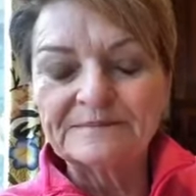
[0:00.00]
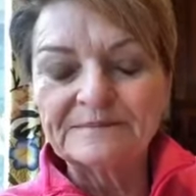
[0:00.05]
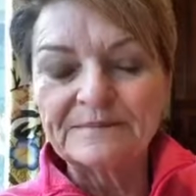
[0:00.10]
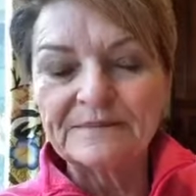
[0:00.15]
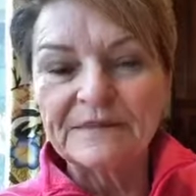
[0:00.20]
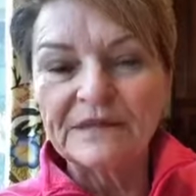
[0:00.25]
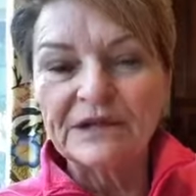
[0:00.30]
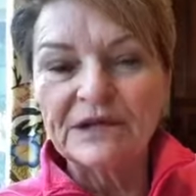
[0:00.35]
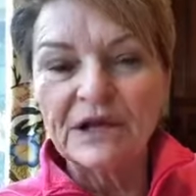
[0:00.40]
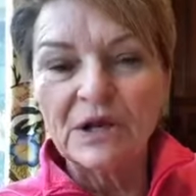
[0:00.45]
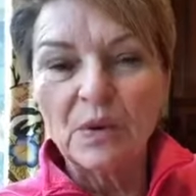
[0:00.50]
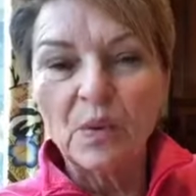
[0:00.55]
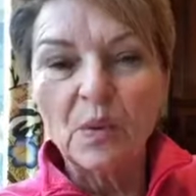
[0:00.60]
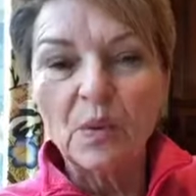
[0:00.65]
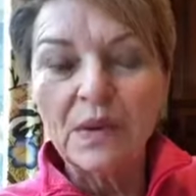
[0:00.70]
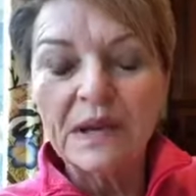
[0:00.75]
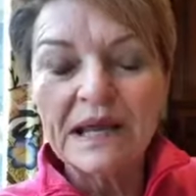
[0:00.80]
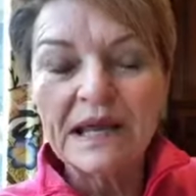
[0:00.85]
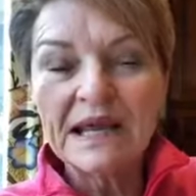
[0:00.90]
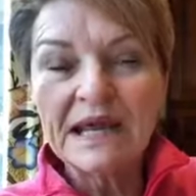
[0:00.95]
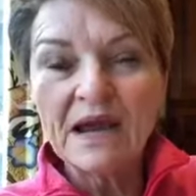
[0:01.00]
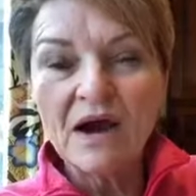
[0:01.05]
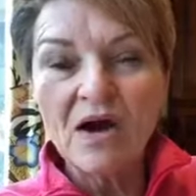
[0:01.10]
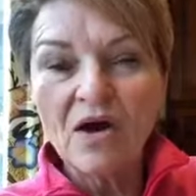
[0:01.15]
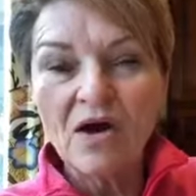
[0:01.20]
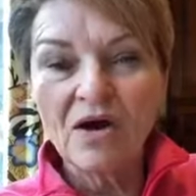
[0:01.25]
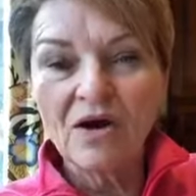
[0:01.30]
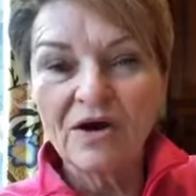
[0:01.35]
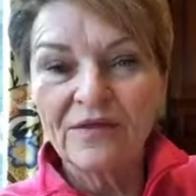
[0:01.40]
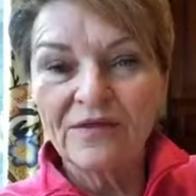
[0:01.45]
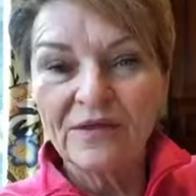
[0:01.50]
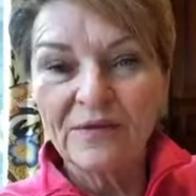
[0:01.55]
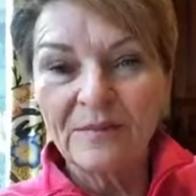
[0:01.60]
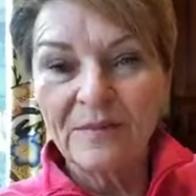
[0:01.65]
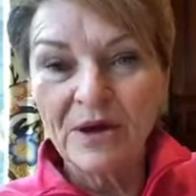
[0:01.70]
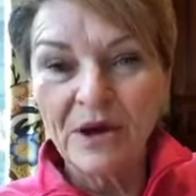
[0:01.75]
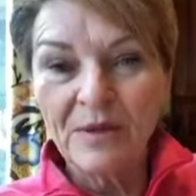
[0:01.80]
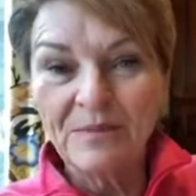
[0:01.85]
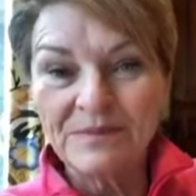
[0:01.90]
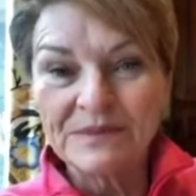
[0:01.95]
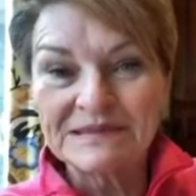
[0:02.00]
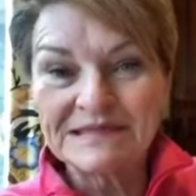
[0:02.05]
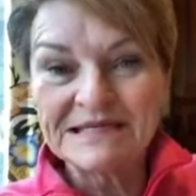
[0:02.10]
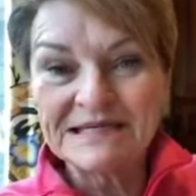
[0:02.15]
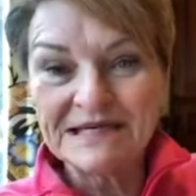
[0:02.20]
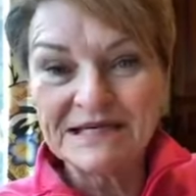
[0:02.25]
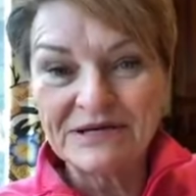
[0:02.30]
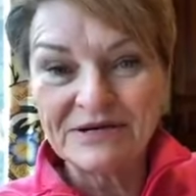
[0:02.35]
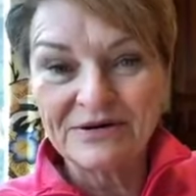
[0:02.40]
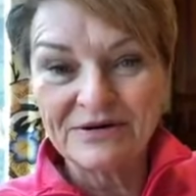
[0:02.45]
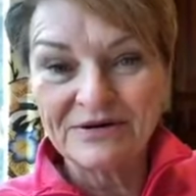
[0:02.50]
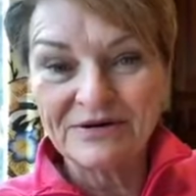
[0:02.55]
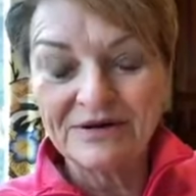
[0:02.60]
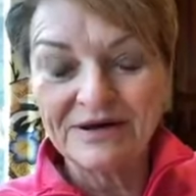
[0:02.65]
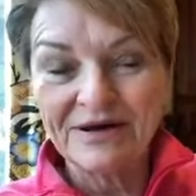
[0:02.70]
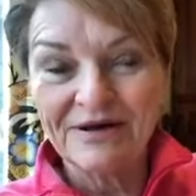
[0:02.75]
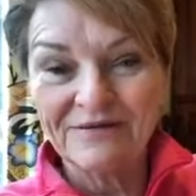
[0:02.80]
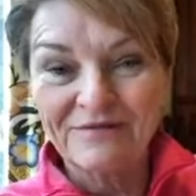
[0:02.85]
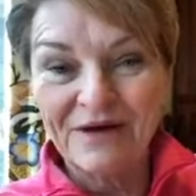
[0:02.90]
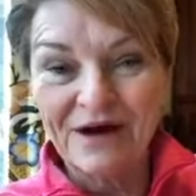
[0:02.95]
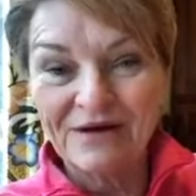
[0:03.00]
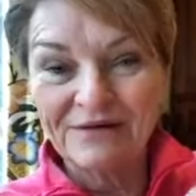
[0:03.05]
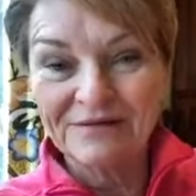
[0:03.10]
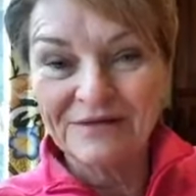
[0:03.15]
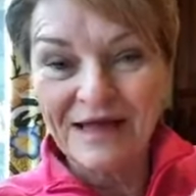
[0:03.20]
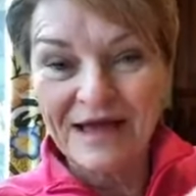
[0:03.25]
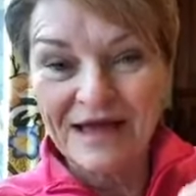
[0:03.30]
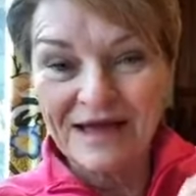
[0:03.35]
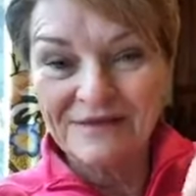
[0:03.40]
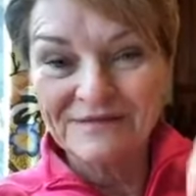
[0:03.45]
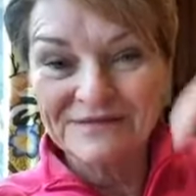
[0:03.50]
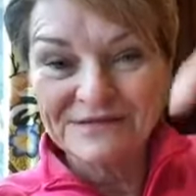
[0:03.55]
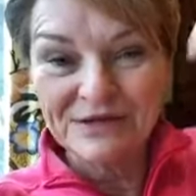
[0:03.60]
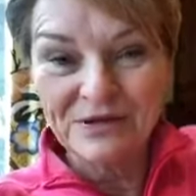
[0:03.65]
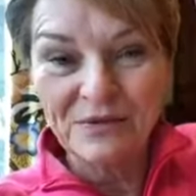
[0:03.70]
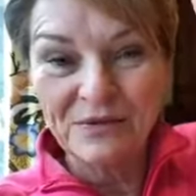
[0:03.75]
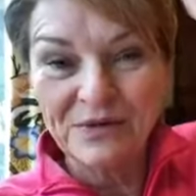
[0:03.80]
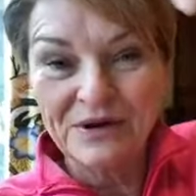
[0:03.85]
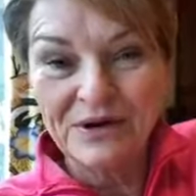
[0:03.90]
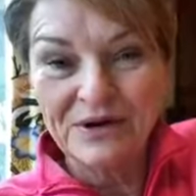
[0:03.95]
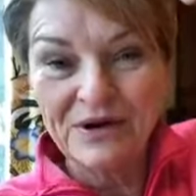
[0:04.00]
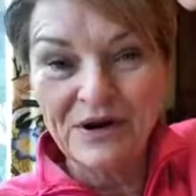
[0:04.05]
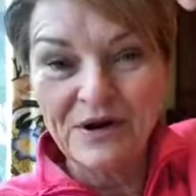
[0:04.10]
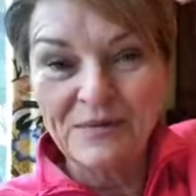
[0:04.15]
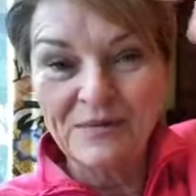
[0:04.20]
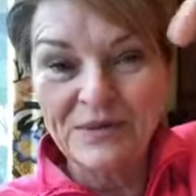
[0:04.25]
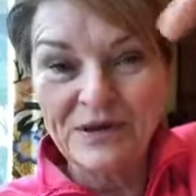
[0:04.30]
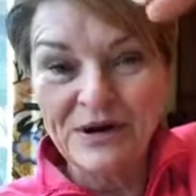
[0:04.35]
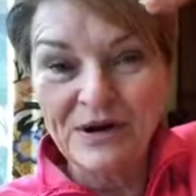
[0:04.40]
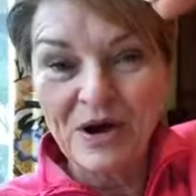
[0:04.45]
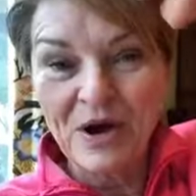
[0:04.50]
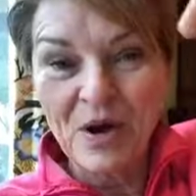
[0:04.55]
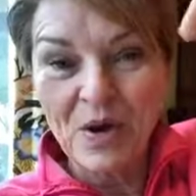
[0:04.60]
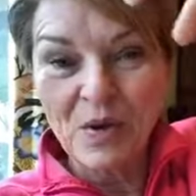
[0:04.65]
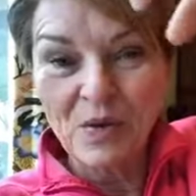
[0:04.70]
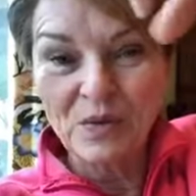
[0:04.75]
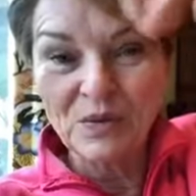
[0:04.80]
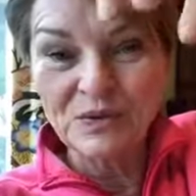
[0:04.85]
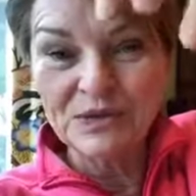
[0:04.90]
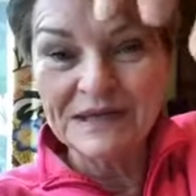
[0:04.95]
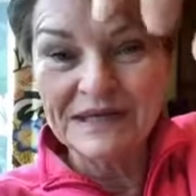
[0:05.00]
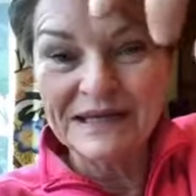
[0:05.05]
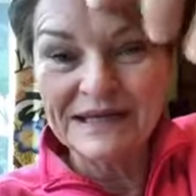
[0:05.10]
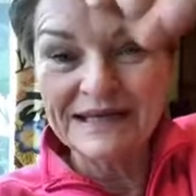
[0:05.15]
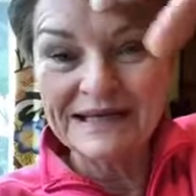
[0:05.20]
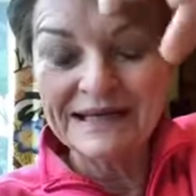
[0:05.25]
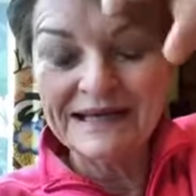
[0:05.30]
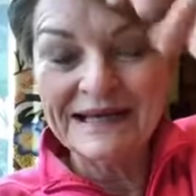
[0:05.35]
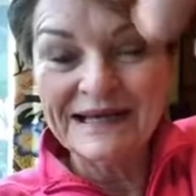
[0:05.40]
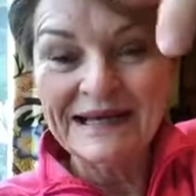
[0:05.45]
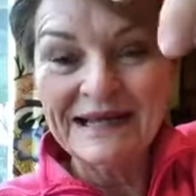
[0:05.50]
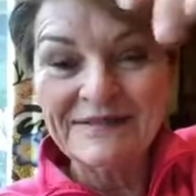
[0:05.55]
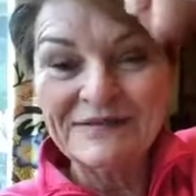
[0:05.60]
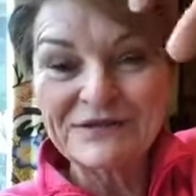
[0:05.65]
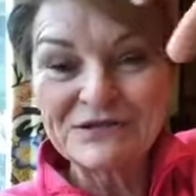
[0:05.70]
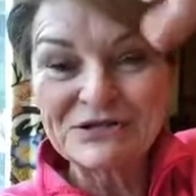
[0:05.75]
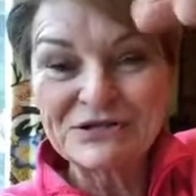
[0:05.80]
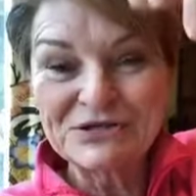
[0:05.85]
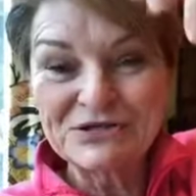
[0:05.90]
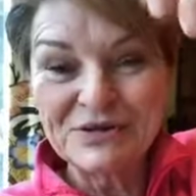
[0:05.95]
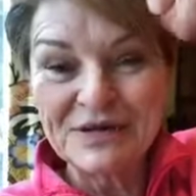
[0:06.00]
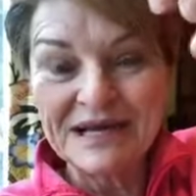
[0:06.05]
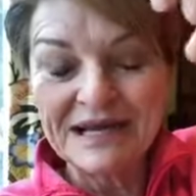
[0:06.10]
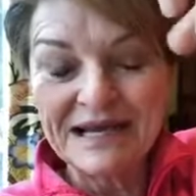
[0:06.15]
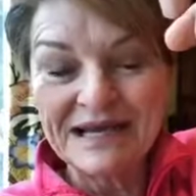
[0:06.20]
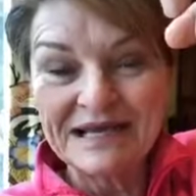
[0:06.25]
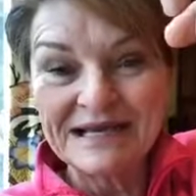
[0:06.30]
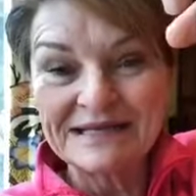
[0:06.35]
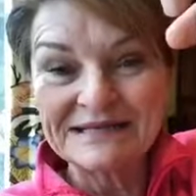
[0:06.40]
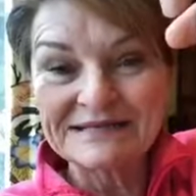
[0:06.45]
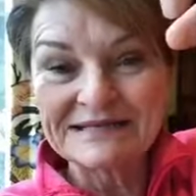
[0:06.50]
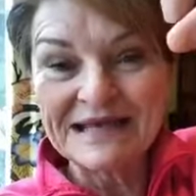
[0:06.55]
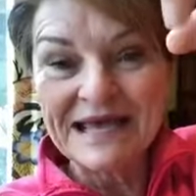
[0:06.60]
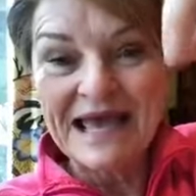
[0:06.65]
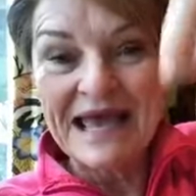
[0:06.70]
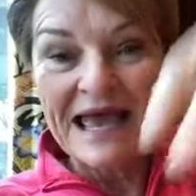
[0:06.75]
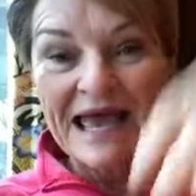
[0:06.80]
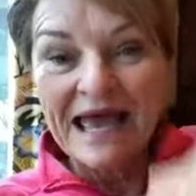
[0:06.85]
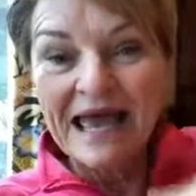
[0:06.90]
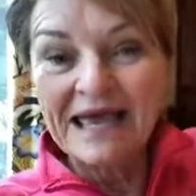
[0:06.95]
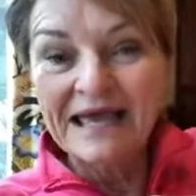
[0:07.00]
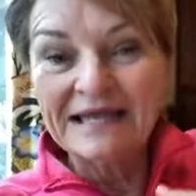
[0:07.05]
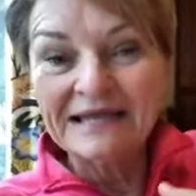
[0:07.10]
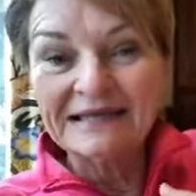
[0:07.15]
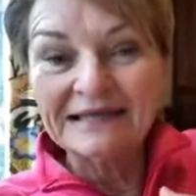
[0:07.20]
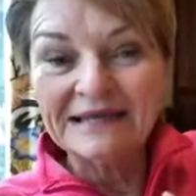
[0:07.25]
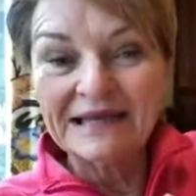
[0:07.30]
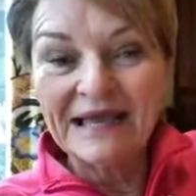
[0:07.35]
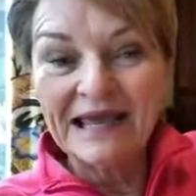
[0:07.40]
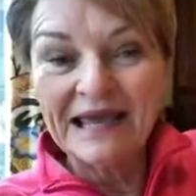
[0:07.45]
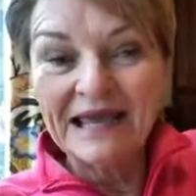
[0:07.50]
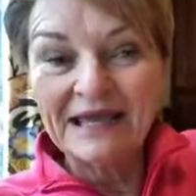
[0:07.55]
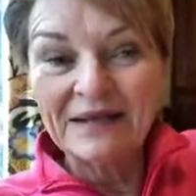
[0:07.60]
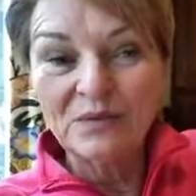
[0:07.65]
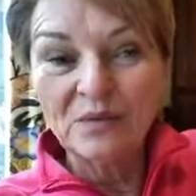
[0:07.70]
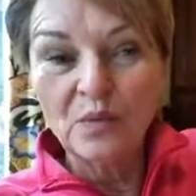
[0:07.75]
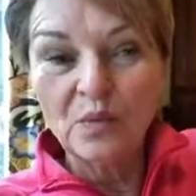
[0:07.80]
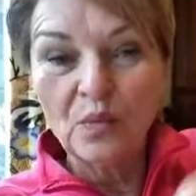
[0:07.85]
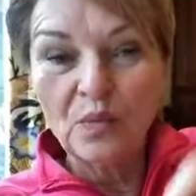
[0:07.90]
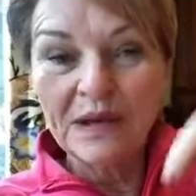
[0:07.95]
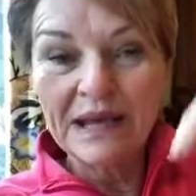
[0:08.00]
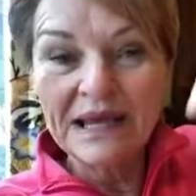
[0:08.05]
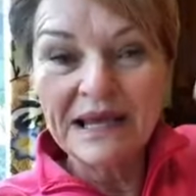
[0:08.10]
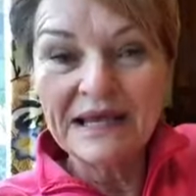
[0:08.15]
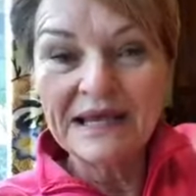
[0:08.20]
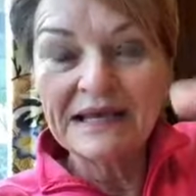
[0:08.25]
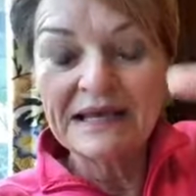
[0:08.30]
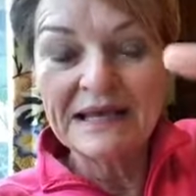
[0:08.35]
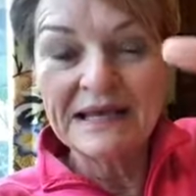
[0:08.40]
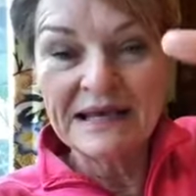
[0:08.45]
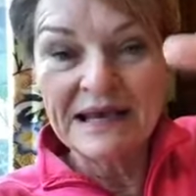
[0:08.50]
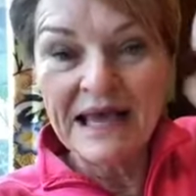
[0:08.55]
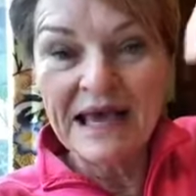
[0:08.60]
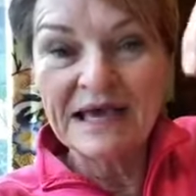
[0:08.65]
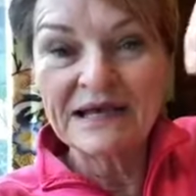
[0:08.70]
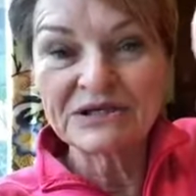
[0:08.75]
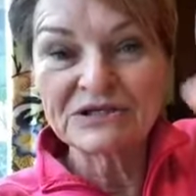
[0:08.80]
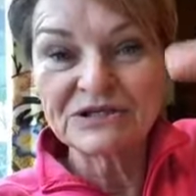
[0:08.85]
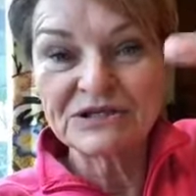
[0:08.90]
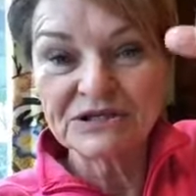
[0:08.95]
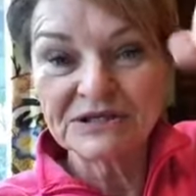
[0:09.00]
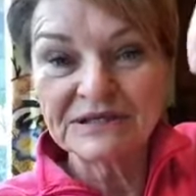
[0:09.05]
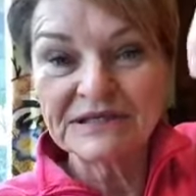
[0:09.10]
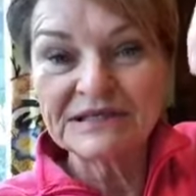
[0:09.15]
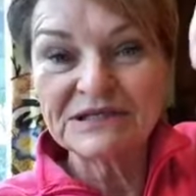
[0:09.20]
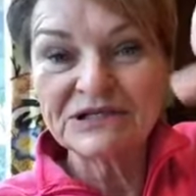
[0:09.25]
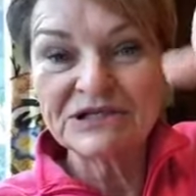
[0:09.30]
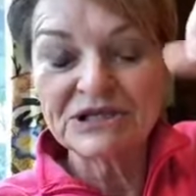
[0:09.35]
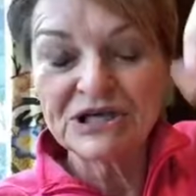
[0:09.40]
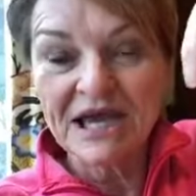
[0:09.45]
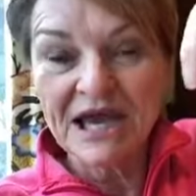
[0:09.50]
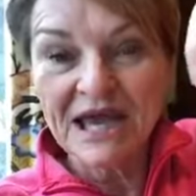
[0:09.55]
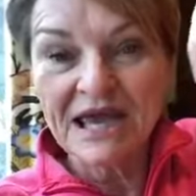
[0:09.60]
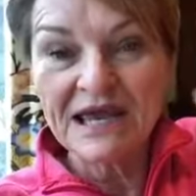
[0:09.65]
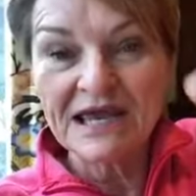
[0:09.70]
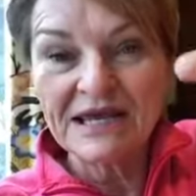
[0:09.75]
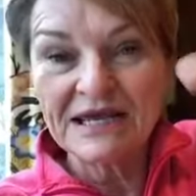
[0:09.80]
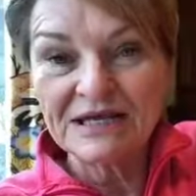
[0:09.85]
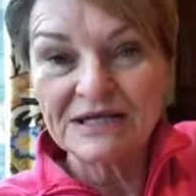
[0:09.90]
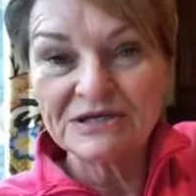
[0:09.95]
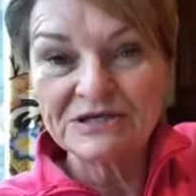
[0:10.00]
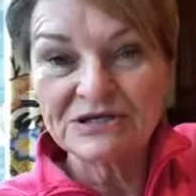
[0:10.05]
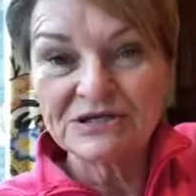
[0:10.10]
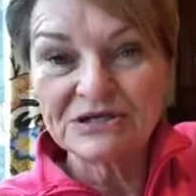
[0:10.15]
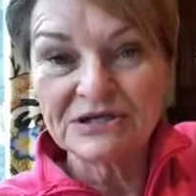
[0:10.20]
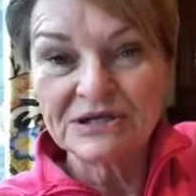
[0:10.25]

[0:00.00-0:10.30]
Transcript: You know, we are the puppeteer of our life. So we're up there holding the strings and and we can actually change